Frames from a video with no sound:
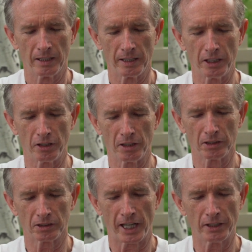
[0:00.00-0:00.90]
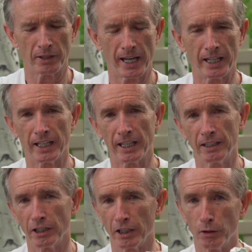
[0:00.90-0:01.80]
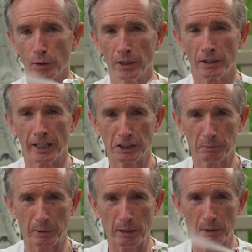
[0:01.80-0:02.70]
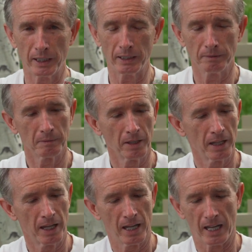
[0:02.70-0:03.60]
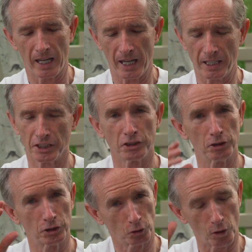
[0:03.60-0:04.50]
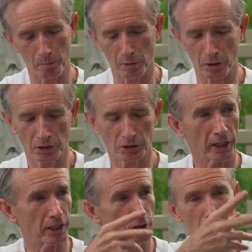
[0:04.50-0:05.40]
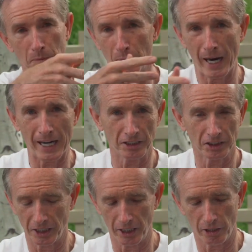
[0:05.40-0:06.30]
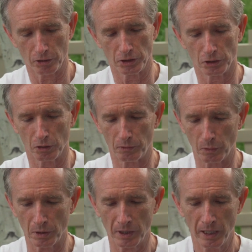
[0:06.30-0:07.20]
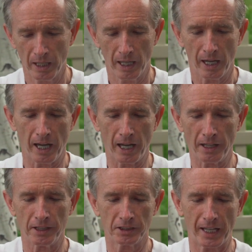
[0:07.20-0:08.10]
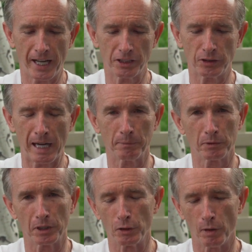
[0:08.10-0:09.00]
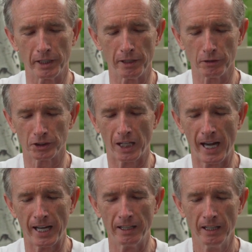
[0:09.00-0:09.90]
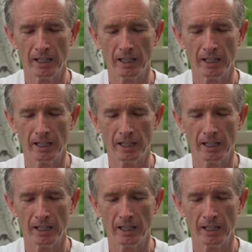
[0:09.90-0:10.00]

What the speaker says: Then you can slide your hand in. You can do a test spray with it and just do short bursts so you can do some practice scenarios and so forth. This hand strap can go on either side.